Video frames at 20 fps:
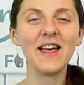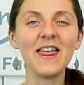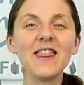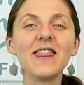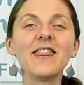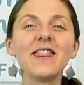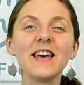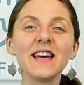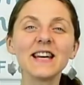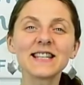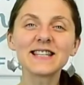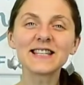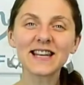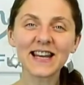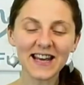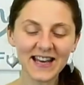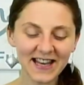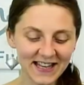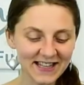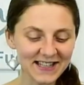This
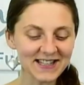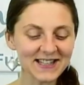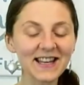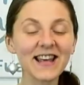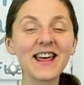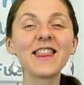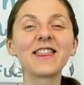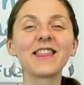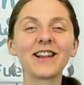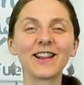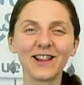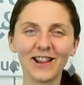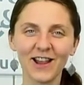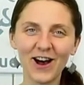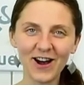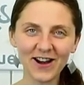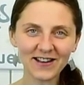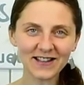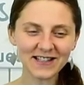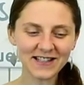is the
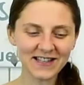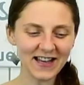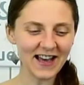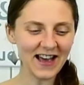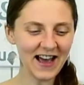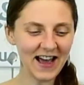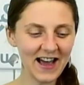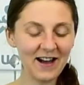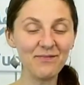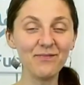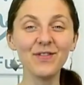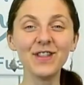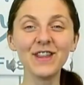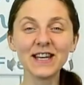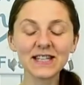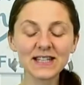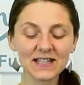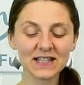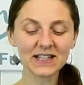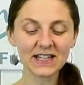lot
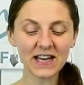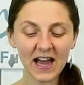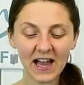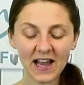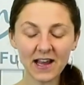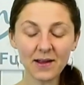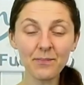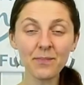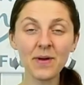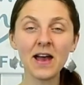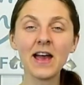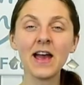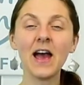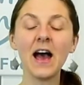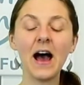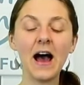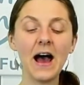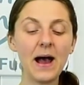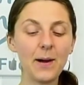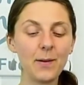this time.
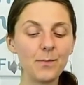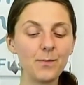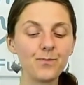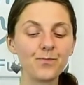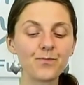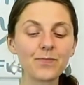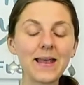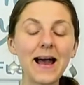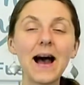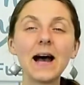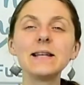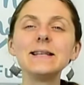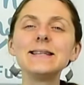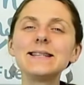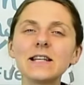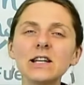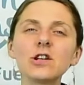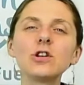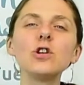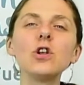I
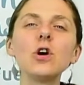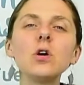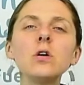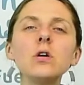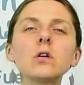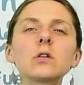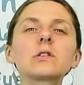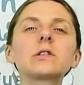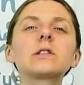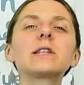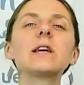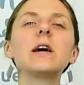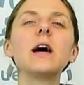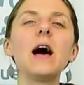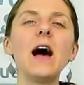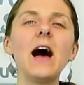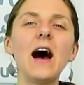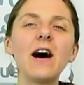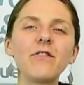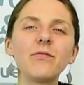did not
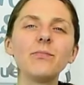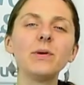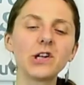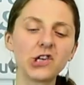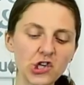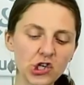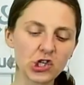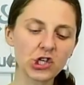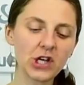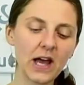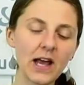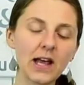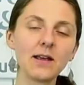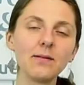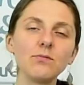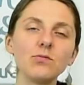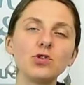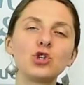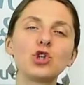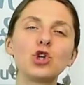have much
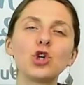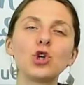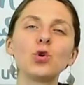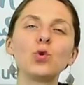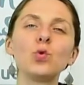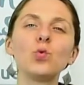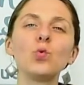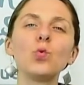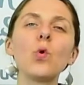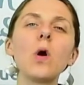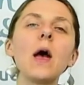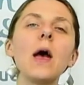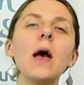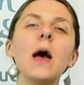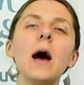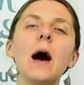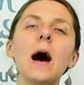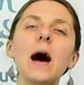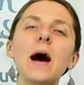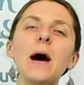time to
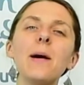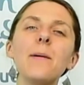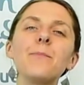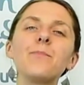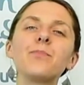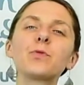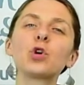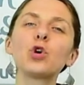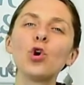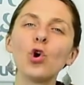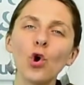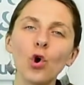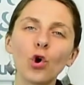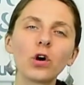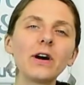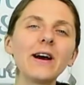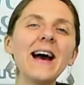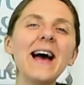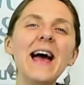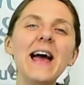
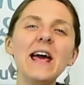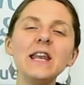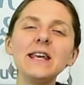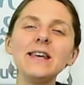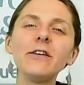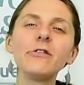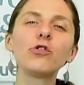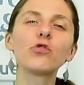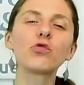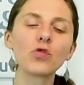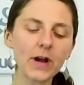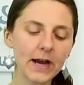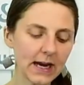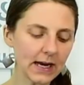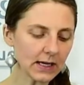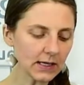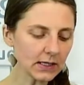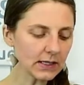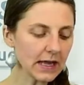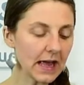cook any
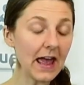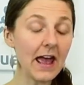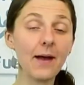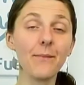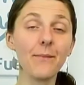grain.